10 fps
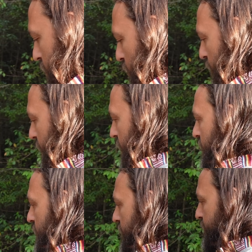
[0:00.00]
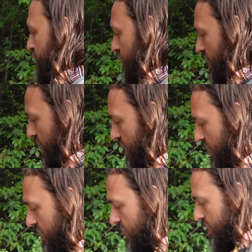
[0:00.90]
moving
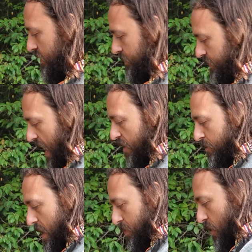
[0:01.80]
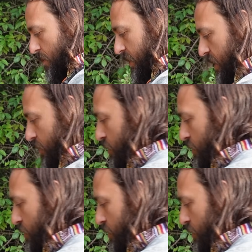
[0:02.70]
uh, out of my apartment in